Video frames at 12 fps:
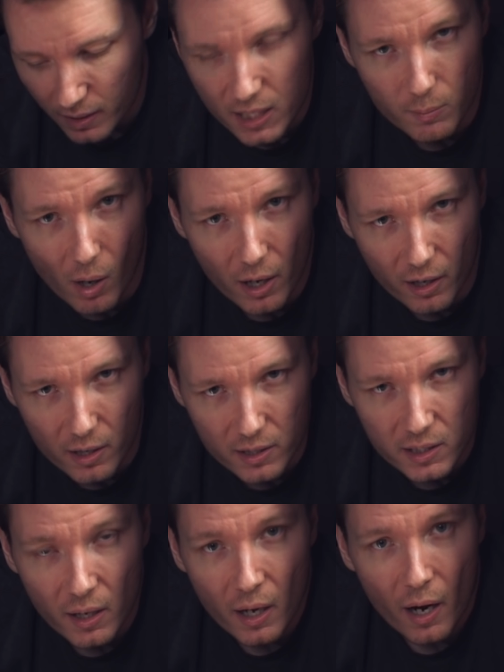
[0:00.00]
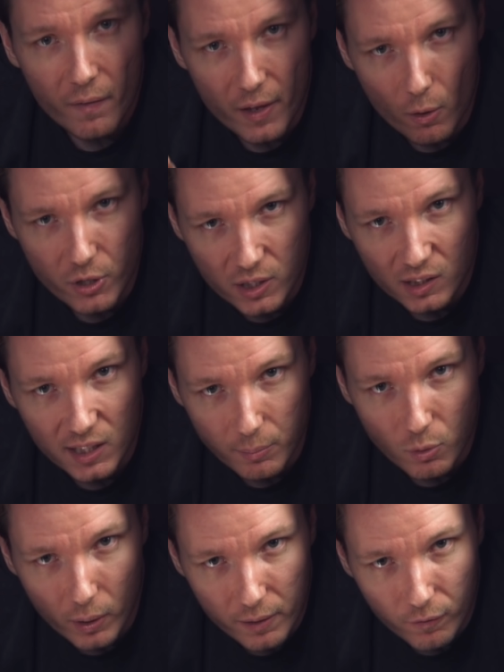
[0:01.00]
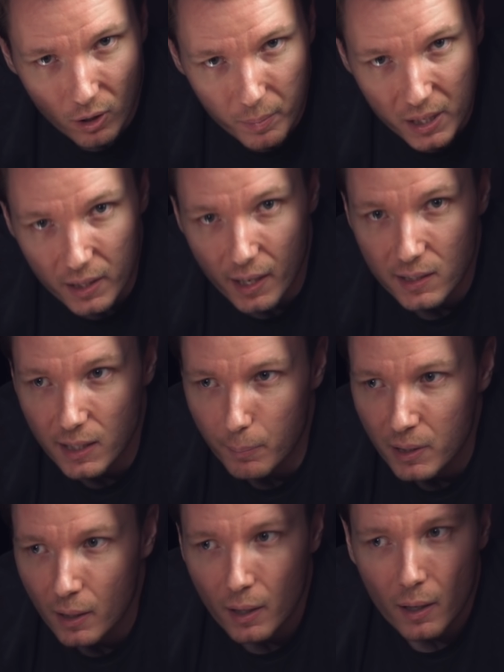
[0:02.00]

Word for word: These monitors, they don't just accept 24p, they accept